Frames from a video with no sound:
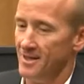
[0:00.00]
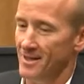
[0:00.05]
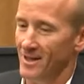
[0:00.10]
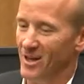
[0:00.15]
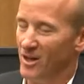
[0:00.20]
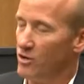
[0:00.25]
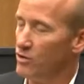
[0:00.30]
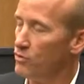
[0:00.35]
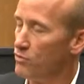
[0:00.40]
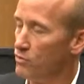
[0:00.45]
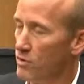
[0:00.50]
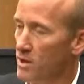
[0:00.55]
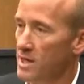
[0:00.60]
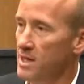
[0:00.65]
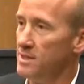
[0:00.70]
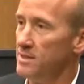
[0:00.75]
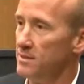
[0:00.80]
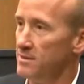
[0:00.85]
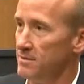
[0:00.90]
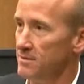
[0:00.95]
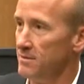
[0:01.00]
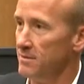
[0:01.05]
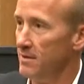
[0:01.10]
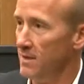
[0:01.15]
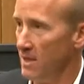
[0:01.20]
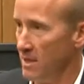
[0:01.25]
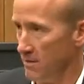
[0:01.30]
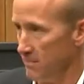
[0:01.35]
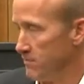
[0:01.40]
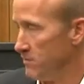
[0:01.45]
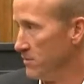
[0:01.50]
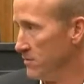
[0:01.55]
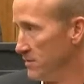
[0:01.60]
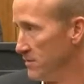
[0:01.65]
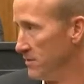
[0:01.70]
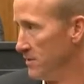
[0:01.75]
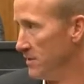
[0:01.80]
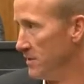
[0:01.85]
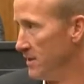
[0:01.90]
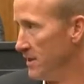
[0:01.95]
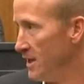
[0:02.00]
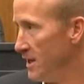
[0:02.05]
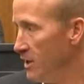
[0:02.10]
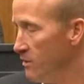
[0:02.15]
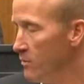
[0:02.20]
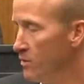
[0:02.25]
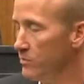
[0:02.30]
A great effort. And